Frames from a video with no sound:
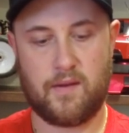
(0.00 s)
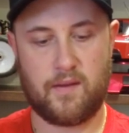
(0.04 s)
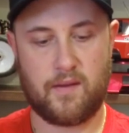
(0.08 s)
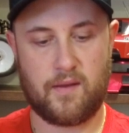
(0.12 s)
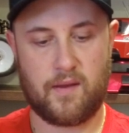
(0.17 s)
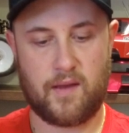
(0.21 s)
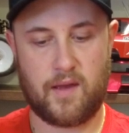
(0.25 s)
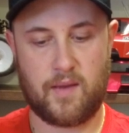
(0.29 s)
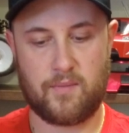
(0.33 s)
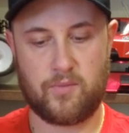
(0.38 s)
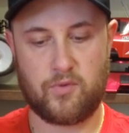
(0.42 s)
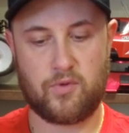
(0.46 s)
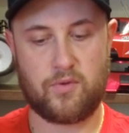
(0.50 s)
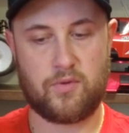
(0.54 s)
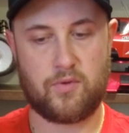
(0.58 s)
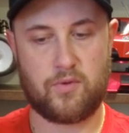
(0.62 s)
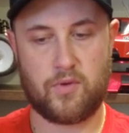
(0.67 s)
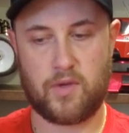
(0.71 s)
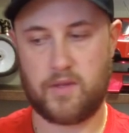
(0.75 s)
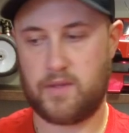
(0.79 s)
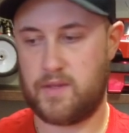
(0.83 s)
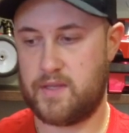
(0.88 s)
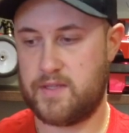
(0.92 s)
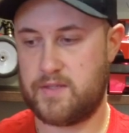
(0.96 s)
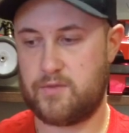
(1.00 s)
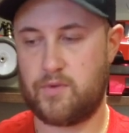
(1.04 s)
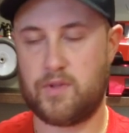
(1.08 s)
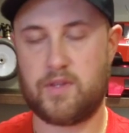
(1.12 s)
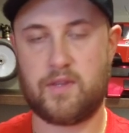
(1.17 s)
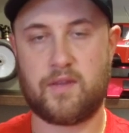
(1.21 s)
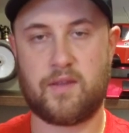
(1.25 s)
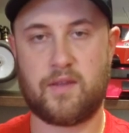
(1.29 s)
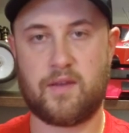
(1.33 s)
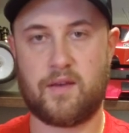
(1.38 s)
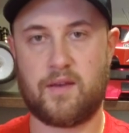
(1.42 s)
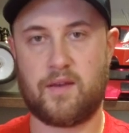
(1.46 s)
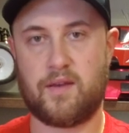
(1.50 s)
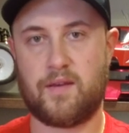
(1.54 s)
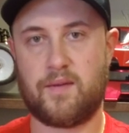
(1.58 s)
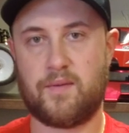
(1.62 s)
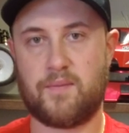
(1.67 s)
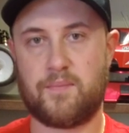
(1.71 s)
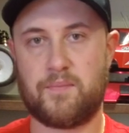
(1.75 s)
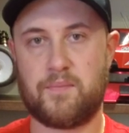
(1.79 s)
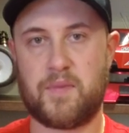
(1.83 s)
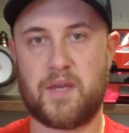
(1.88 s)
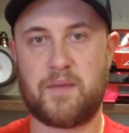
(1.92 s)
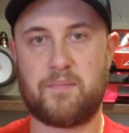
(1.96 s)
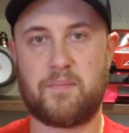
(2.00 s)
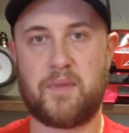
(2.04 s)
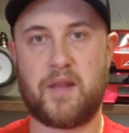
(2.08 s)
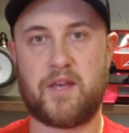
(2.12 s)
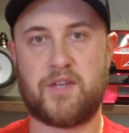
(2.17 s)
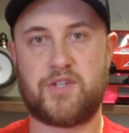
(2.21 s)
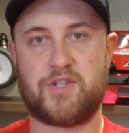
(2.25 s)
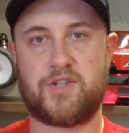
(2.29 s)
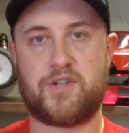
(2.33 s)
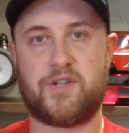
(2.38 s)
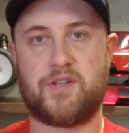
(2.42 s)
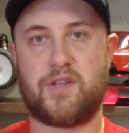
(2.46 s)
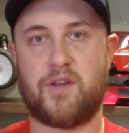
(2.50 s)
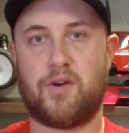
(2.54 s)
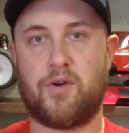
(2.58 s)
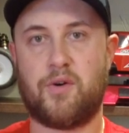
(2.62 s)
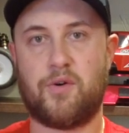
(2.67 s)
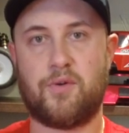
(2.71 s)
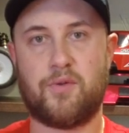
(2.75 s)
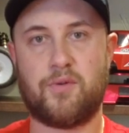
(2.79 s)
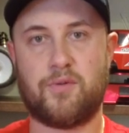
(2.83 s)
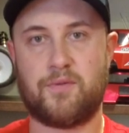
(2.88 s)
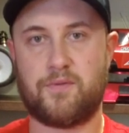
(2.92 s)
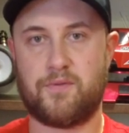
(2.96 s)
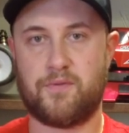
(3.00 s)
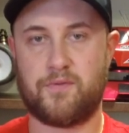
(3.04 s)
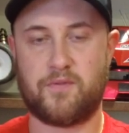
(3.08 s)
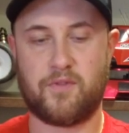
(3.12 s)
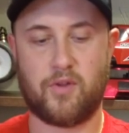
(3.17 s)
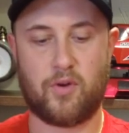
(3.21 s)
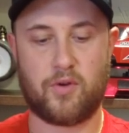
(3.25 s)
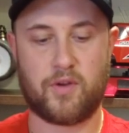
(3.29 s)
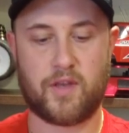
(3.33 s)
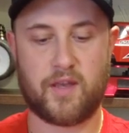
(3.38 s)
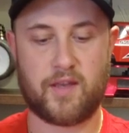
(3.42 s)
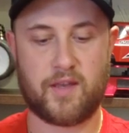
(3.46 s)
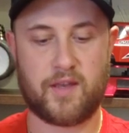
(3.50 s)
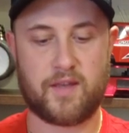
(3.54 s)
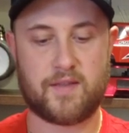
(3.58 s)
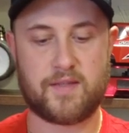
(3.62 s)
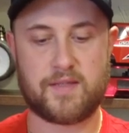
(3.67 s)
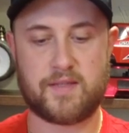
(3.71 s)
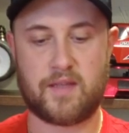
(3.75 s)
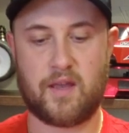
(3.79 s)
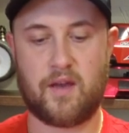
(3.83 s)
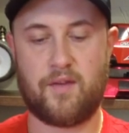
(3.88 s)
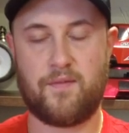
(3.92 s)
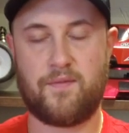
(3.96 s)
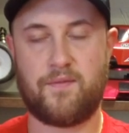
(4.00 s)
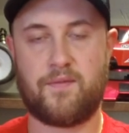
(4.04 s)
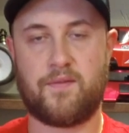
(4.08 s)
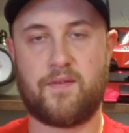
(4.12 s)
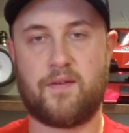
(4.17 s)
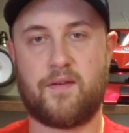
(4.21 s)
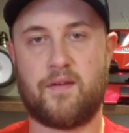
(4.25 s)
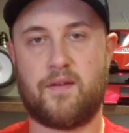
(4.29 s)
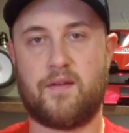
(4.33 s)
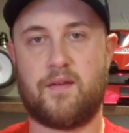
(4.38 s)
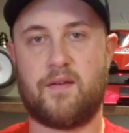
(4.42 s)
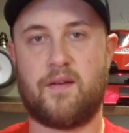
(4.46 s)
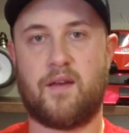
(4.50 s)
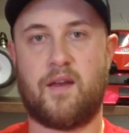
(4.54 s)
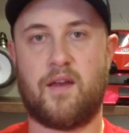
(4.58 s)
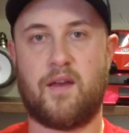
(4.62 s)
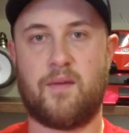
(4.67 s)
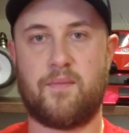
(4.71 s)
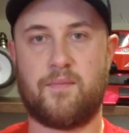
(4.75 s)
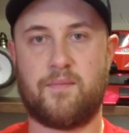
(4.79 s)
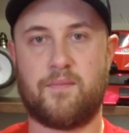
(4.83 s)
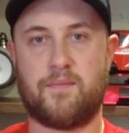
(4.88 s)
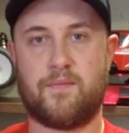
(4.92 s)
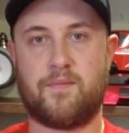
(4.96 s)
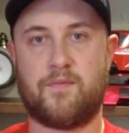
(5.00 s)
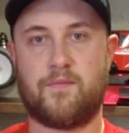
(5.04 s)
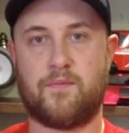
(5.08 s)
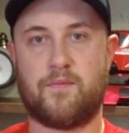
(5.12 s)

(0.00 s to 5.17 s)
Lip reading: I'm doing this with big pleasure, the whole vlogging and stuff. I'm